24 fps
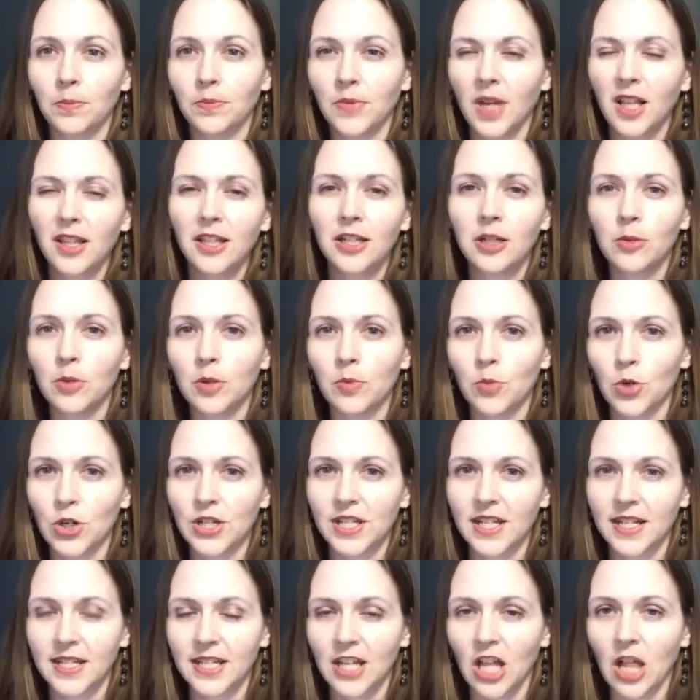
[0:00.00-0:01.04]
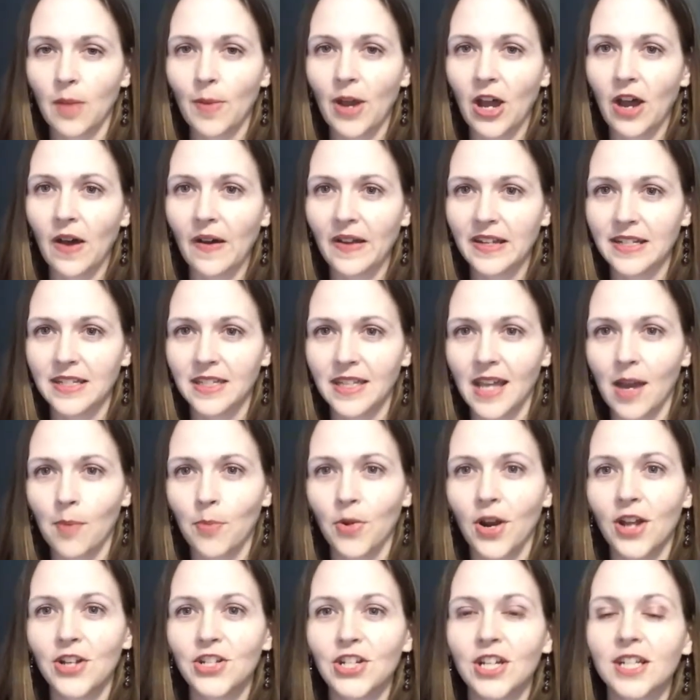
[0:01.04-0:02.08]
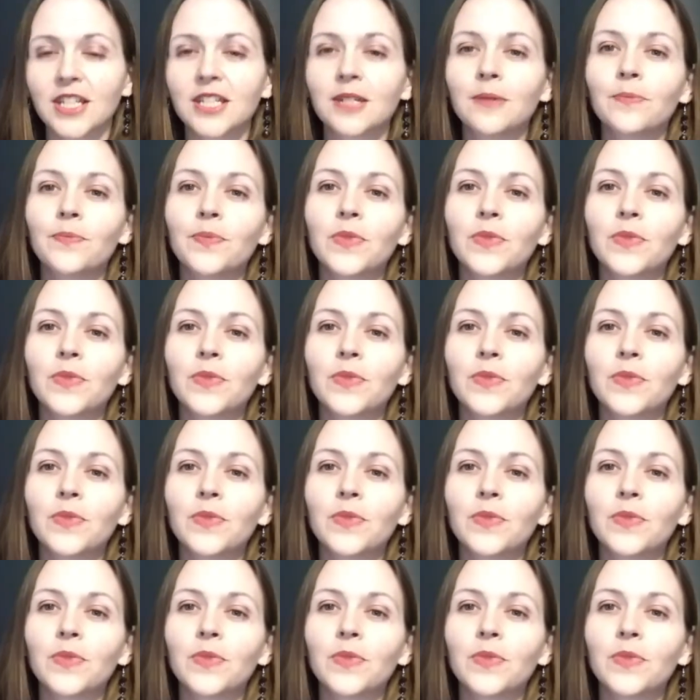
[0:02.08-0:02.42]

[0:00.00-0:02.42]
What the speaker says: a little bit more detail about how I did that project.